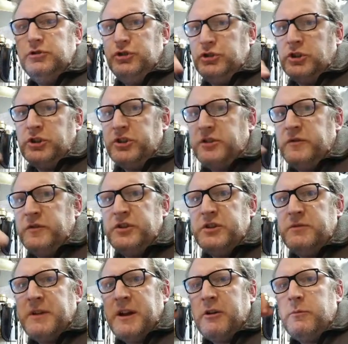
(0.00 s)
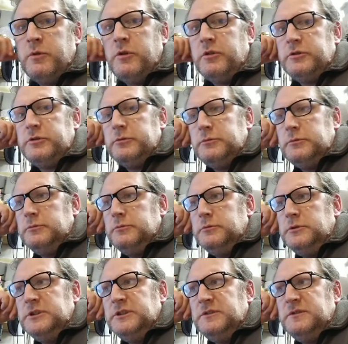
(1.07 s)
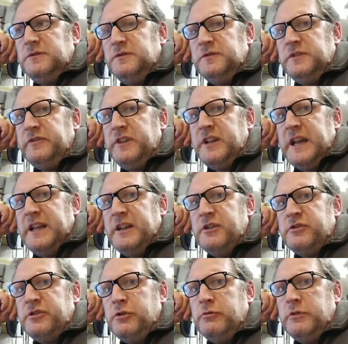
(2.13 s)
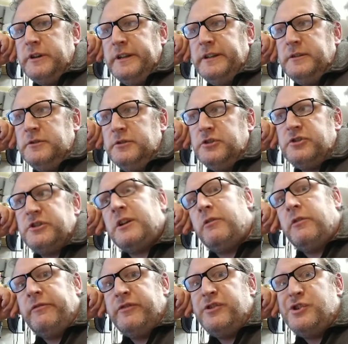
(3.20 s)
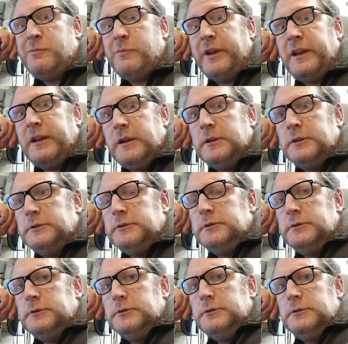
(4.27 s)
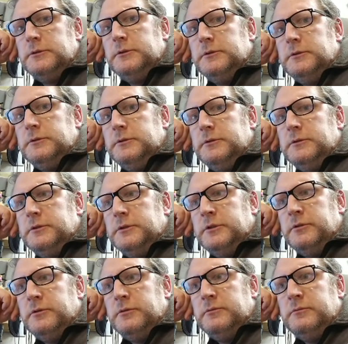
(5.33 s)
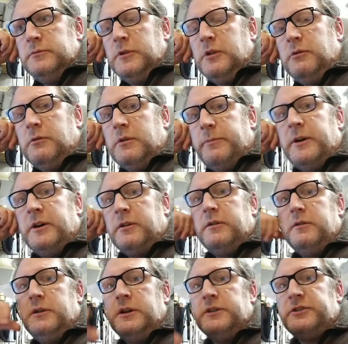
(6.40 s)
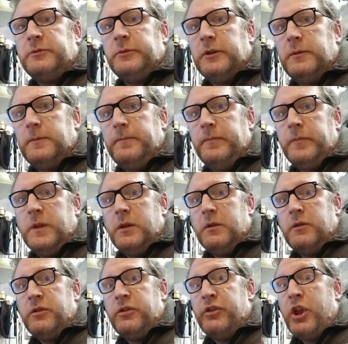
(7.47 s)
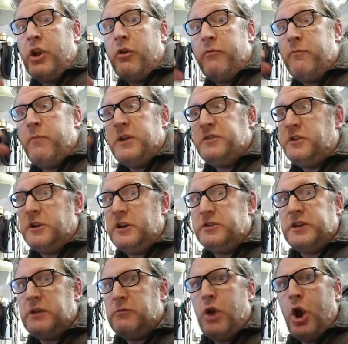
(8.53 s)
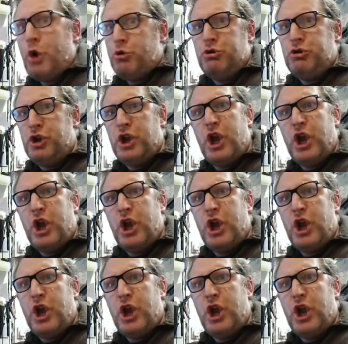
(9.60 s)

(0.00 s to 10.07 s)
chucks in his fishing tackle box. He's 58 years old and he's just sat on a fishing mate, and oh, I better cut some up. They're basically saying, no, you can